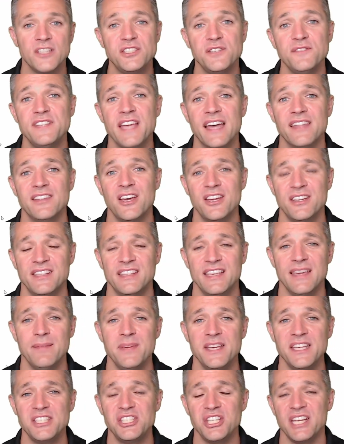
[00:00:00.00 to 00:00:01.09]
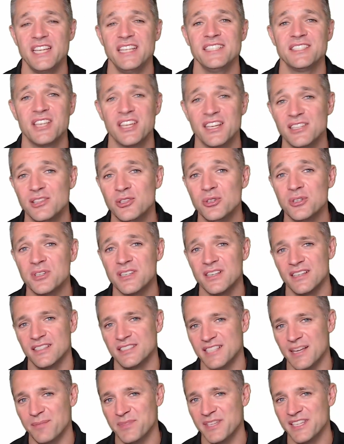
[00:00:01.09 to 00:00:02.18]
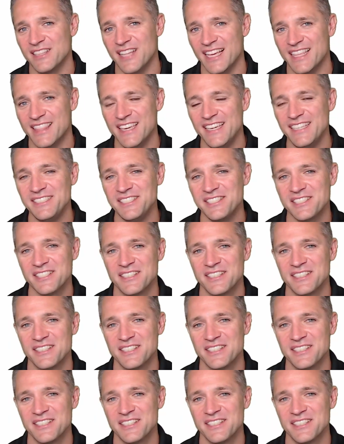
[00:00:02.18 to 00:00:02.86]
you've downloaded the image, it is going to look something like this.